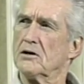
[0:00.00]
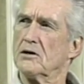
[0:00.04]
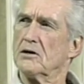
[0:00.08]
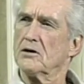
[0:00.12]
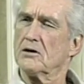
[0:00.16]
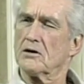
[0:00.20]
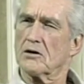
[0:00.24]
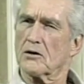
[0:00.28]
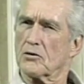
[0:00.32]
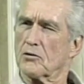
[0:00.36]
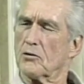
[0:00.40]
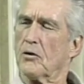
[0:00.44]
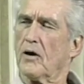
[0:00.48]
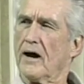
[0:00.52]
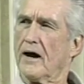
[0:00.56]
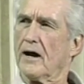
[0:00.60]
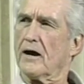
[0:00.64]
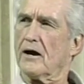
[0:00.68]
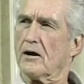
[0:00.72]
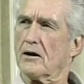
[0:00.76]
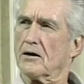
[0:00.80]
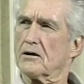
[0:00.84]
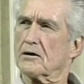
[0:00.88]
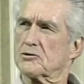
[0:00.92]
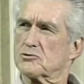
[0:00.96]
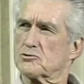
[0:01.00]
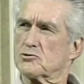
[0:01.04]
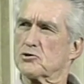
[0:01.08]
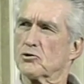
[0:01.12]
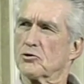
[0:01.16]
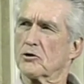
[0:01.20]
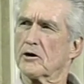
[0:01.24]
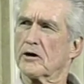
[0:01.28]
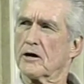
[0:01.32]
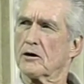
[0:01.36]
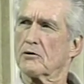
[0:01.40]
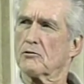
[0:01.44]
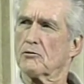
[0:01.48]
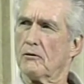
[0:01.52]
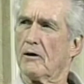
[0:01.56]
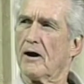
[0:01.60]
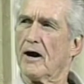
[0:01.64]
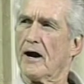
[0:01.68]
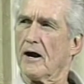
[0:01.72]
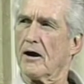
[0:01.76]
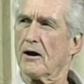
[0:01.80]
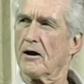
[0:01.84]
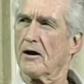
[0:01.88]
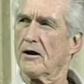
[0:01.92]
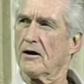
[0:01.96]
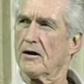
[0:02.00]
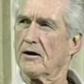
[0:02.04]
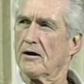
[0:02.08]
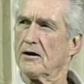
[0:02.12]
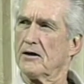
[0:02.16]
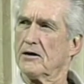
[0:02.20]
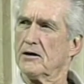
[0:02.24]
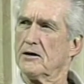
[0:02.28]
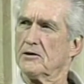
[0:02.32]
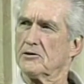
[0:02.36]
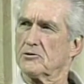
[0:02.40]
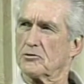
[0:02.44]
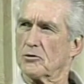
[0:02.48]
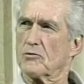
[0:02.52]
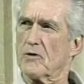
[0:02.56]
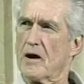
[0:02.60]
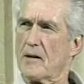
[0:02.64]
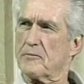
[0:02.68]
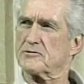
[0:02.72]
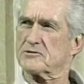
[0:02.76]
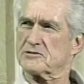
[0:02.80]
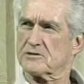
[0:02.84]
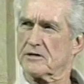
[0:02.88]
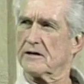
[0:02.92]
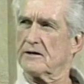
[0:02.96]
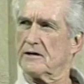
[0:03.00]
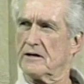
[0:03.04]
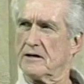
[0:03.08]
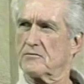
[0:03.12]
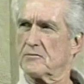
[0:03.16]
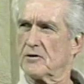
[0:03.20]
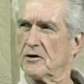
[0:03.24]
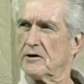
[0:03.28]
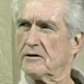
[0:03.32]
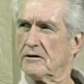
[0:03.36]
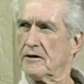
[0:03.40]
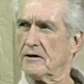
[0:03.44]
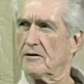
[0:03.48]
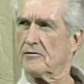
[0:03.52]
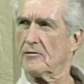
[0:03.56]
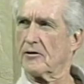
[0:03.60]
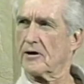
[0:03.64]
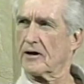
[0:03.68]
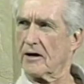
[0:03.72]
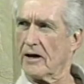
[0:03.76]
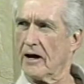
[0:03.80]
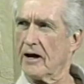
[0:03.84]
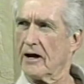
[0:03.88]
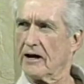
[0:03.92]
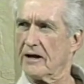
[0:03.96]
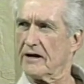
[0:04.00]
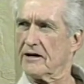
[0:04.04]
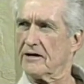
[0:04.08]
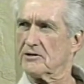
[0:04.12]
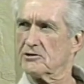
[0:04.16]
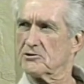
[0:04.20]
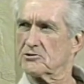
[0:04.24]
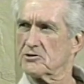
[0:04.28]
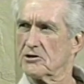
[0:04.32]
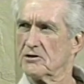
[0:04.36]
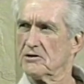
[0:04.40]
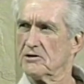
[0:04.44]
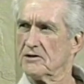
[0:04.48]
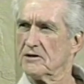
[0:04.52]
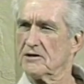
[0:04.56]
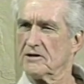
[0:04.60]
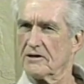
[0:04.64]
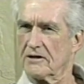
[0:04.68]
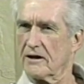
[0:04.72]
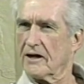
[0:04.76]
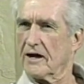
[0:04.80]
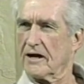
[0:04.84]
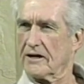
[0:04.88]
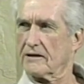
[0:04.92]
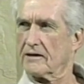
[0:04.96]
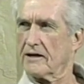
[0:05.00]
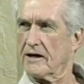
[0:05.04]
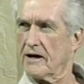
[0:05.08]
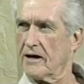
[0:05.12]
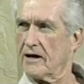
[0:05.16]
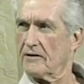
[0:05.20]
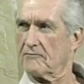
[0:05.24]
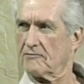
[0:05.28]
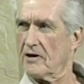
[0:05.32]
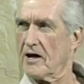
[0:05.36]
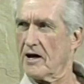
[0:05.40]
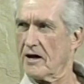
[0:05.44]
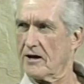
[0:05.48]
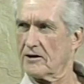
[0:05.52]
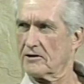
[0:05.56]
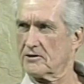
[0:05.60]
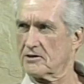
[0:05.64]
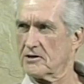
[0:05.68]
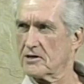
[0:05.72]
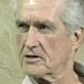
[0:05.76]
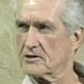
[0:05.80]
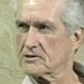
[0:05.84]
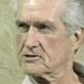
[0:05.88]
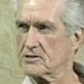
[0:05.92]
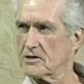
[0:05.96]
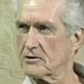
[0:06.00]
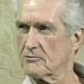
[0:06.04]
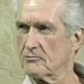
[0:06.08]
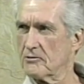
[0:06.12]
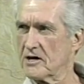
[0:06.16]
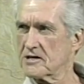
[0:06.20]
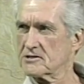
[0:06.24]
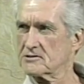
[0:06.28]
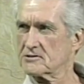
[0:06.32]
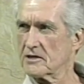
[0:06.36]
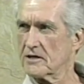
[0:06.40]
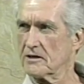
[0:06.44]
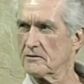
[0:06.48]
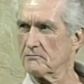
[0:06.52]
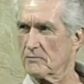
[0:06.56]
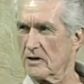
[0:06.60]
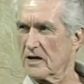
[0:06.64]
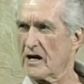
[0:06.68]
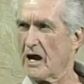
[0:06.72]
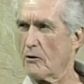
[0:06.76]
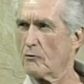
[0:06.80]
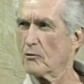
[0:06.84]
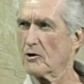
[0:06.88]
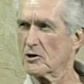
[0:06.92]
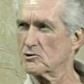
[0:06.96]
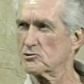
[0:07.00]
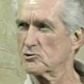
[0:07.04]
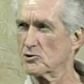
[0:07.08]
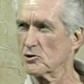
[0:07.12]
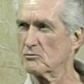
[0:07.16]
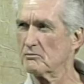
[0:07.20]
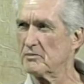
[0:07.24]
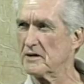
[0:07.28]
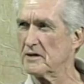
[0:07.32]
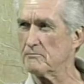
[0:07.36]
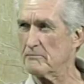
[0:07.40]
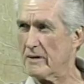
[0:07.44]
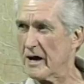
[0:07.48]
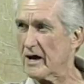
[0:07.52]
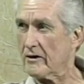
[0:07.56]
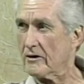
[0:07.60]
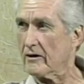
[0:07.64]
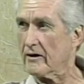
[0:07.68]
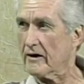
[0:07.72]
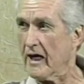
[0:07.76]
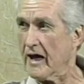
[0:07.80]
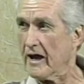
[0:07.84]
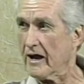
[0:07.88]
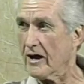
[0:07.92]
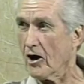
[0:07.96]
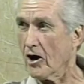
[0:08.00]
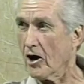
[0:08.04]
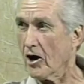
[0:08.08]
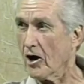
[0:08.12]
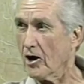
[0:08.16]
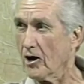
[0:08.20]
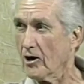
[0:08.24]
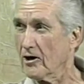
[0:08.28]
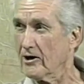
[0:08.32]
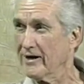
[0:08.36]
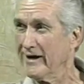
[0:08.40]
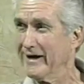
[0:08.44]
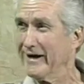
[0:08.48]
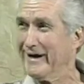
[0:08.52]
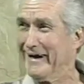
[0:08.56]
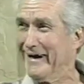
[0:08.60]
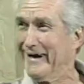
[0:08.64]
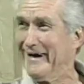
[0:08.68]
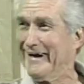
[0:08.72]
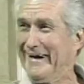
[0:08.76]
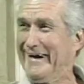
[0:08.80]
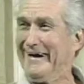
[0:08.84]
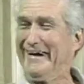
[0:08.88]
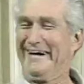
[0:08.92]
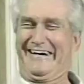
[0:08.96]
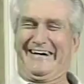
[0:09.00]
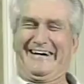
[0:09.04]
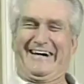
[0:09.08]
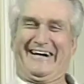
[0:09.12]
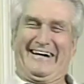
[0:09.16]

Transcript: a choir, a touring choir, to represent Emory Henry College like they have down at Tennessee Wesleyan, but I want you to be better than they are."